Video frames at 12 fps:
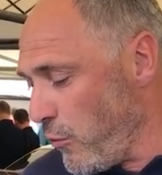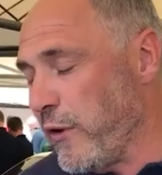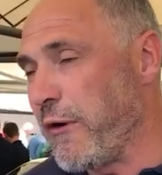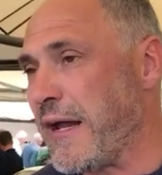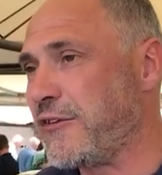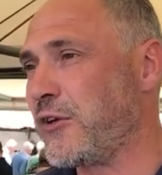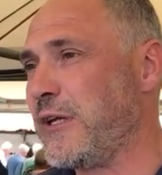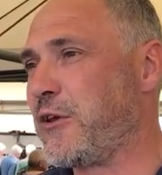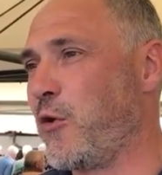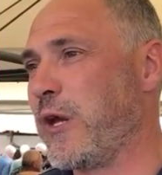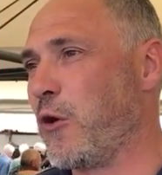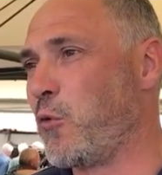we're actually
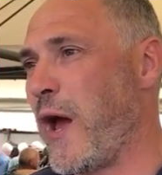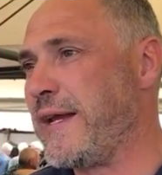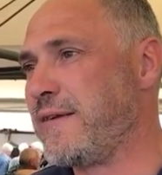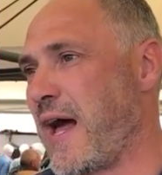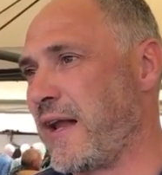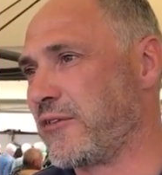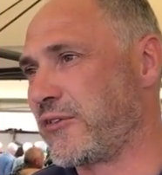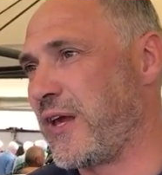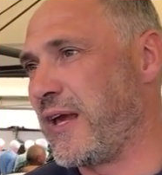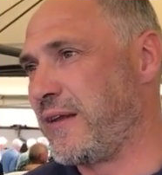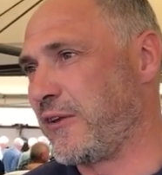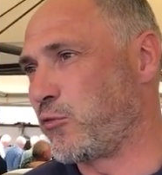doing a rain dance
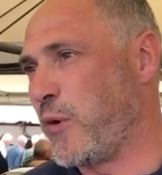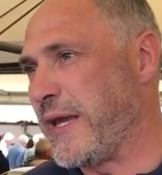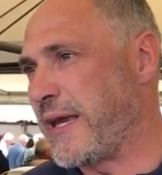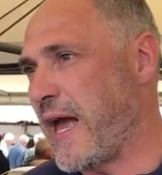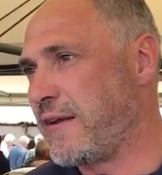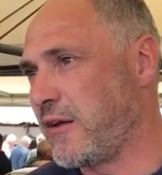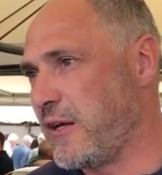here this weekend